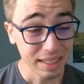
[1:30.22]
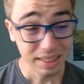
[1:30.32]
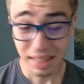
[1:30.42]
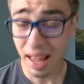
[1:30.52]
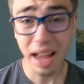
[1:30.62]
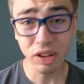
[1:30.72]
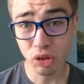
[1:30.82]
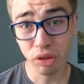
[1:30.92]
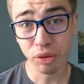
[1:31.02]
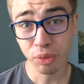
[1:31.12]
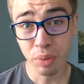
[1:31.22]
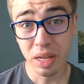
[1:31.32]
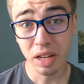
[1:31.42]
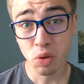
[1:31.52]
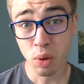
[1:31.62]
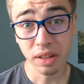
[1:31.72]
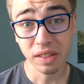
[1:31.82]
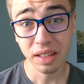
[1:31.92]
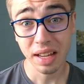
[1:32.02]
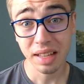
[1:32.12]
The actress of Mia
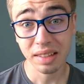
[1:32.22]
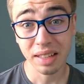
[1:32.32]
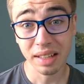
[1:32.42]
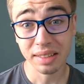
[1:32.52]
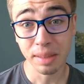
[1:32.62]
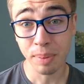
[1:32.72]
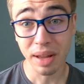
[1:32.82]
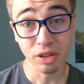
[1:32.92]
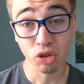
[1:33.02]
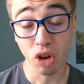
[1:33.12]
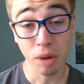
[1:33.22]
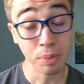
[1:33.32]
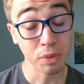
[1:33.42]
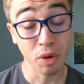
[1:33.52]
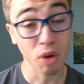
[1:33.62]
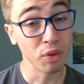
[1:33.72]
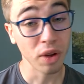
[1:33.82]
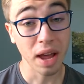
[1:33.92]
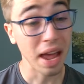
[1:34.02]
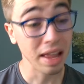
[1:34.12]
once again did the best job of
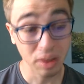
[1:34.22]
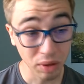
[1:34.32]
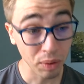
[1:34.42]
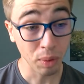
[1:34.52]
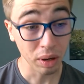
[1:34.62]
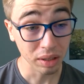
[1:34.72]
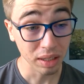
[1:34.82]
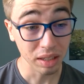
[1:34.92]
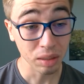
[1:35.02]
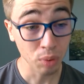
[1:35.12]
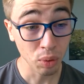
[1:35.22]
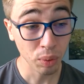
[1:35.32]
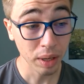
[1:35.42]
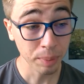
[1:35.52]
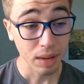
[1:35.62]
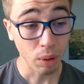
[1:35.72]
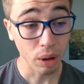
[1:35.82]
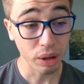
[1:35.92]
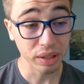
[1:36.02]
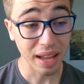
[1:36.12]
anyone in the movie,
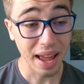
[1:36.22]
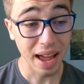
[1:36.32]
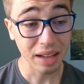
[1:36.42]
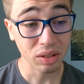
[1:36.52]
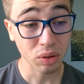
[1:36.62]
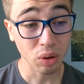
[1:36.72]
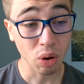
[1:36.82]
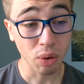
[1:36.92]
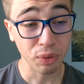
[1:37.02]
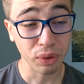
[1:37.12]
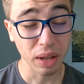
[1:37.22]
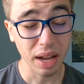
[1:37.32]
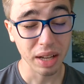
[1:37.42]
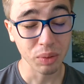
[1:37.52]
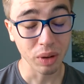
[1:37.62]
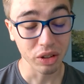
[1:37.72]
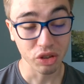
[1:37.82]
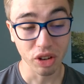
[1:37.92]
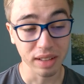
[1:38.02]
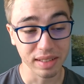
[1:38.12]
while the actor of Light was
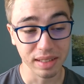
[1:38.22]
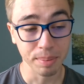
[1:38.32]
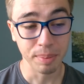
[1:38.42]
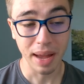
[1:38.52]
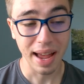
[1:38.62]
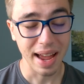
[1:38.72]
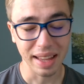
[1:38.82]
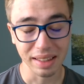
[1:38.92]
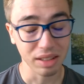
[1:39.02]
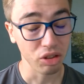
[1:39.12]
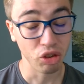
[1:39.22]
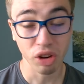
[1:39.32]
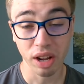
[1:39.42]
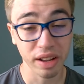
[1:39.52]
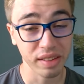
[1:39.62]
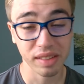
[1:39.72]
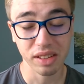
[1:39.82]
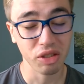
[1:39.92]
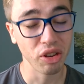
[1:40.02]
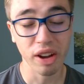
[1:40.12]
just bad.
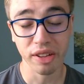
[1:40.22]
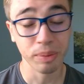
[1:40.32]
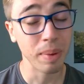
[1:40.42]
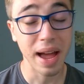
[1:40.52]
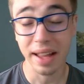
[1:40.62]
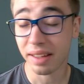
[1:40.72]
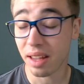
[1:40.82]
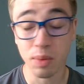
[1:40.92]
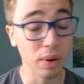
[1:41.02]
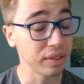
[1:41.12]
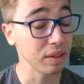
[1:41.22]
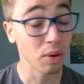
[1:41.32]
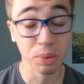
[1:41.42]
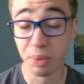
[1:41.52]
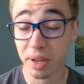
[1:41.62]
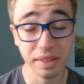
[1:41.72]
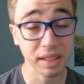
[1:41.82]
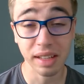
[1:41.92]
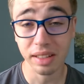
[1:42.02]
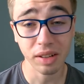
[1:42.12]
Just bad. He wasn't
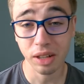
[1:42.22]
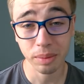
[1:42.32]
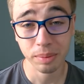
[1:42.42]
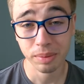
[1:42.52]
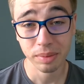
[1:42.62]
convincing at all.